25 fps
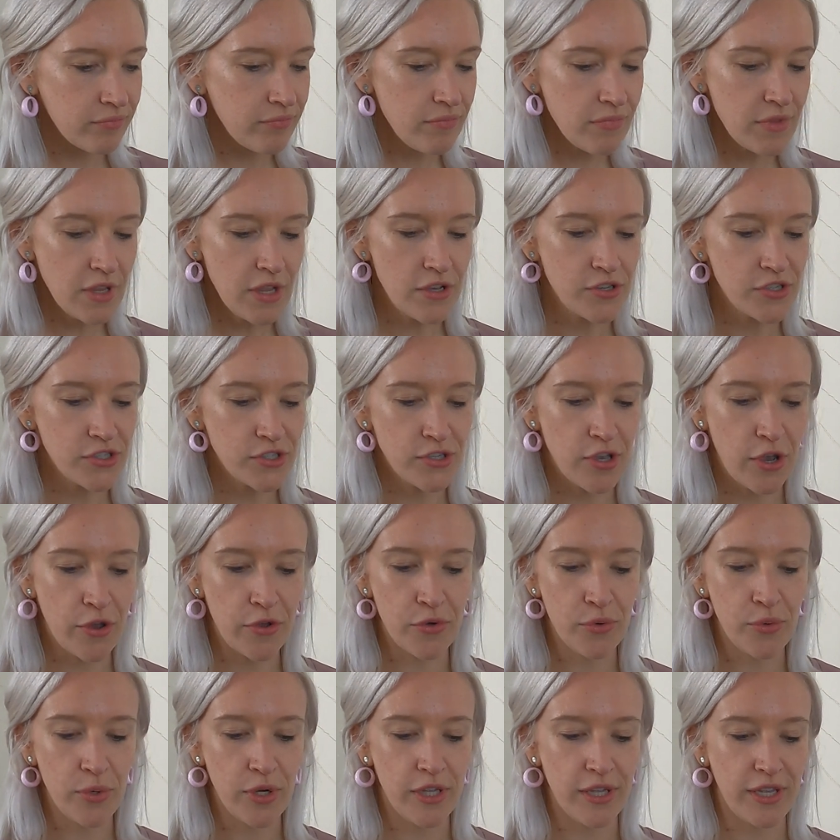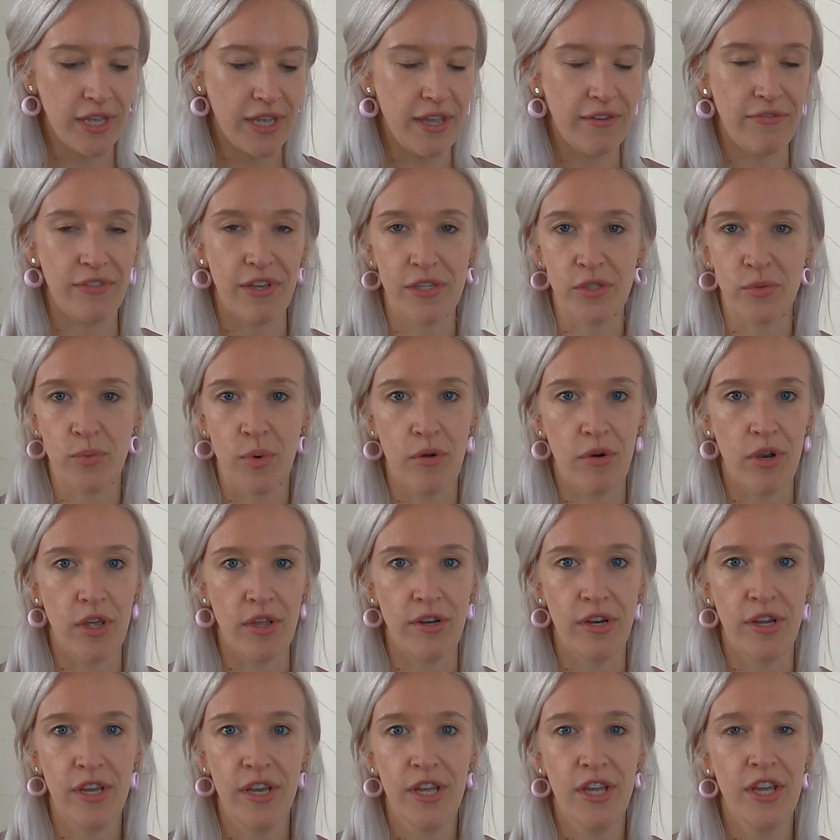So if they're swollen,
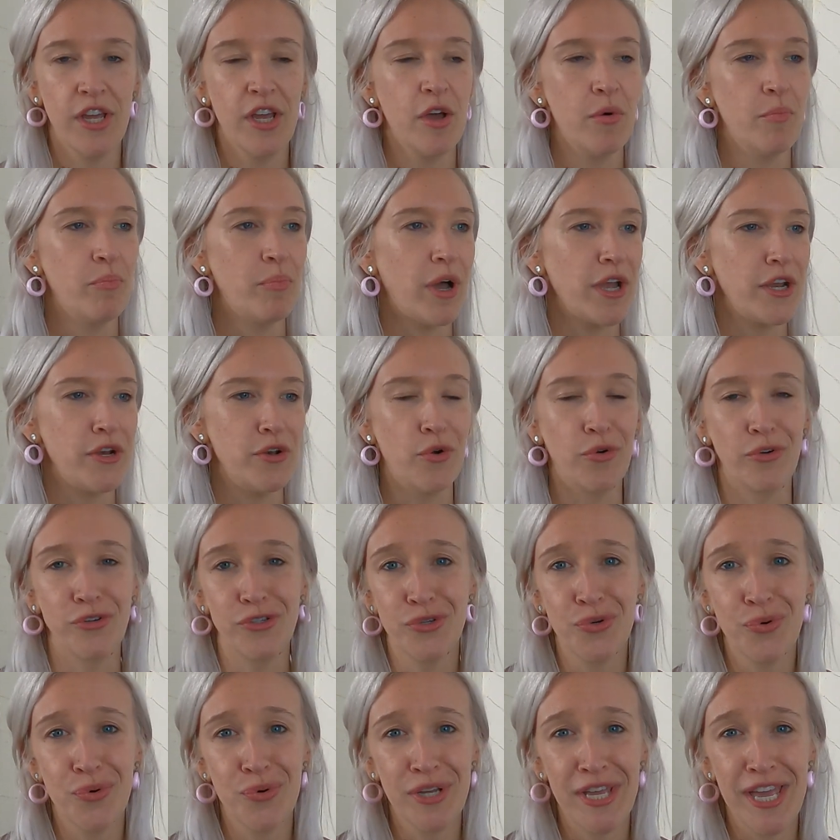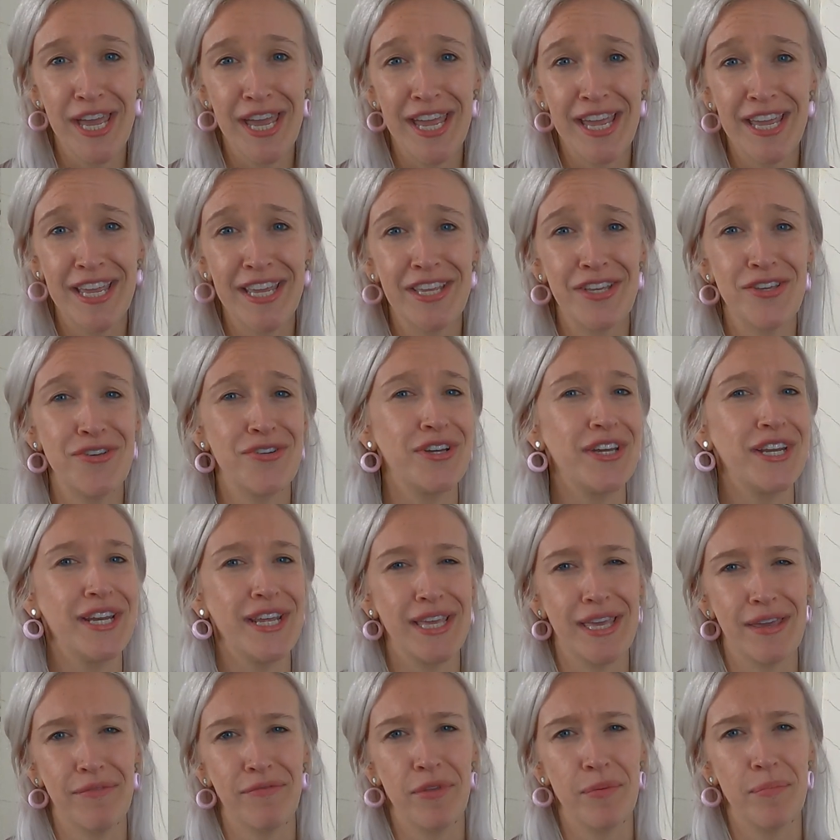by not talking, you're going to give
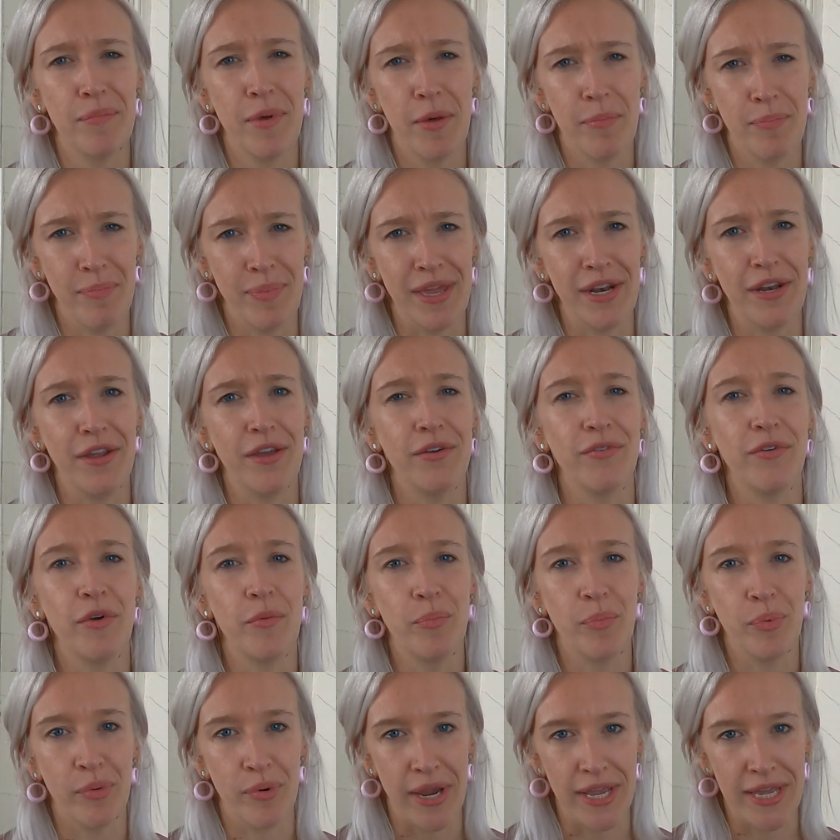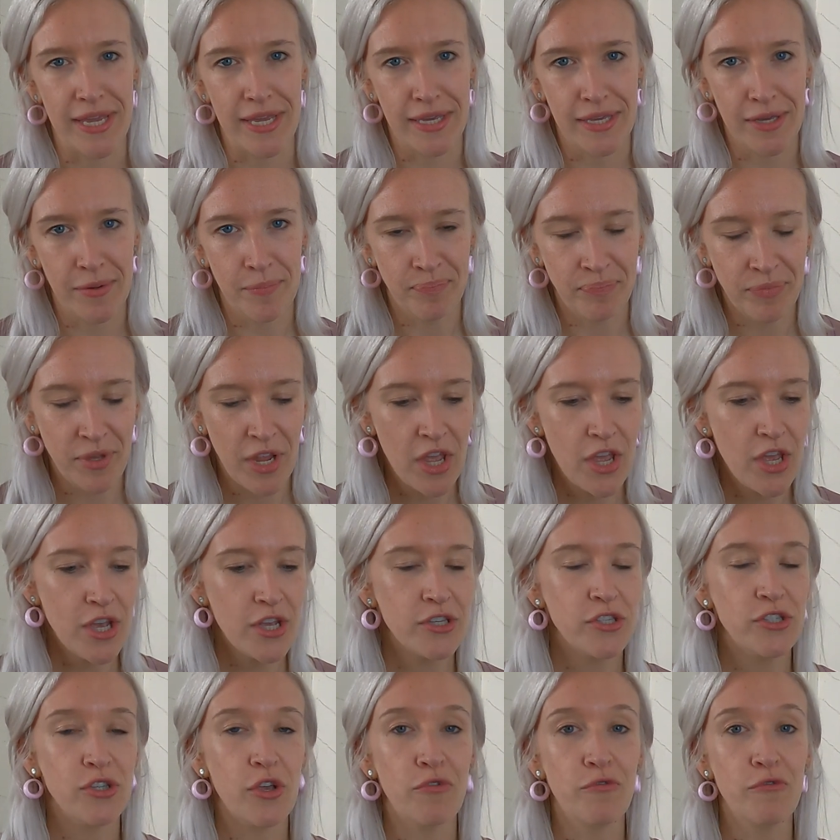them a bit of a break.
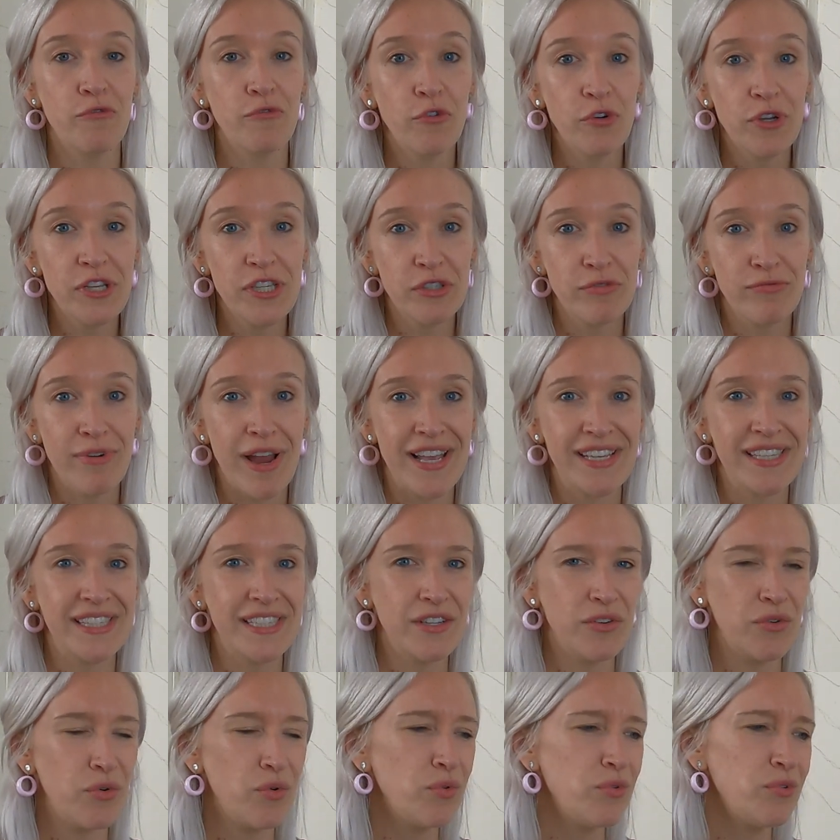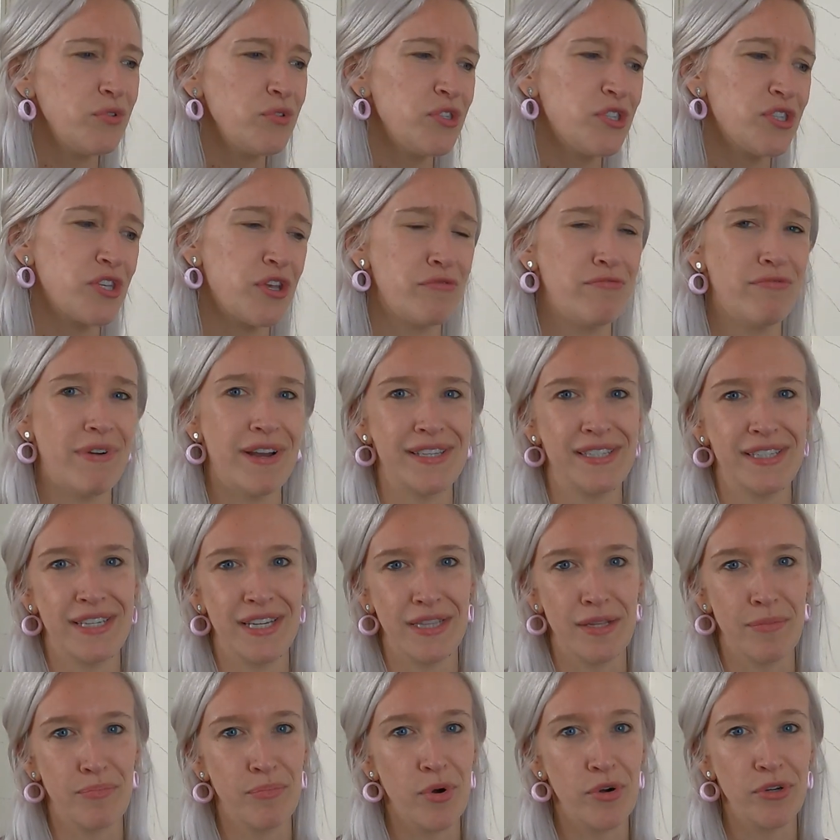So voice rest, also resting the
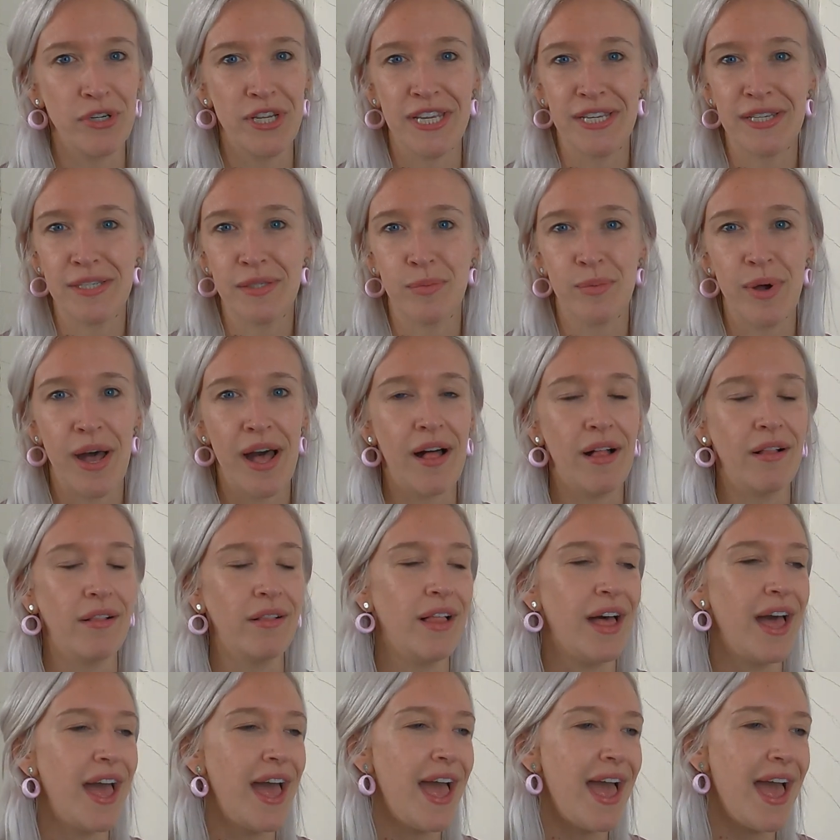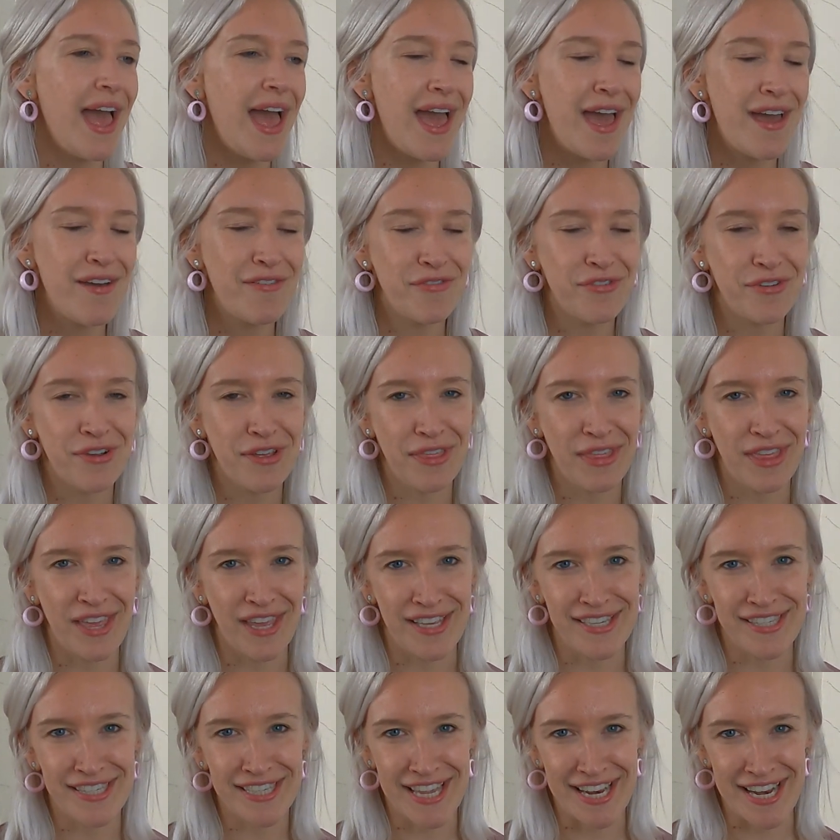body as well. Everything is
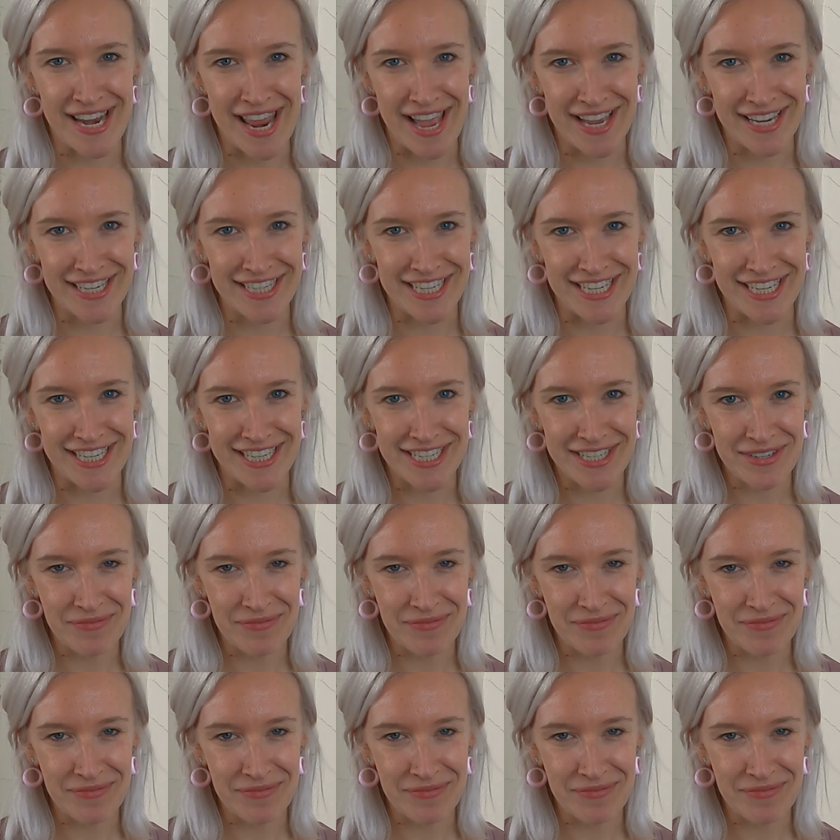connected.